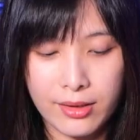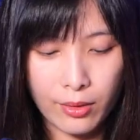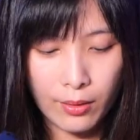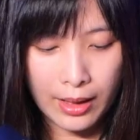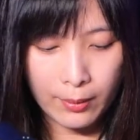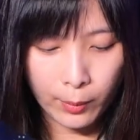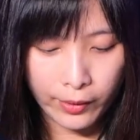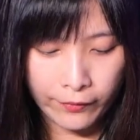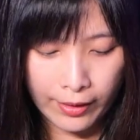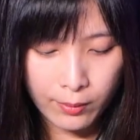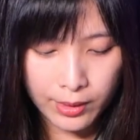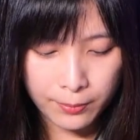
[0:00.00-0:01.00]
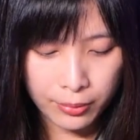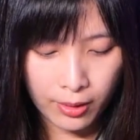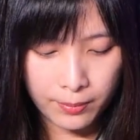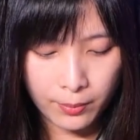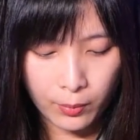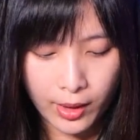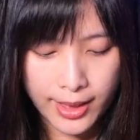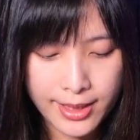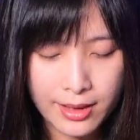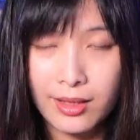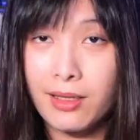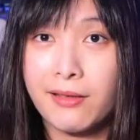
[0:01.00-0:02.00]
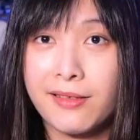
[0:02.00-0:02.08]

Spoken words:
so we found what the problem was.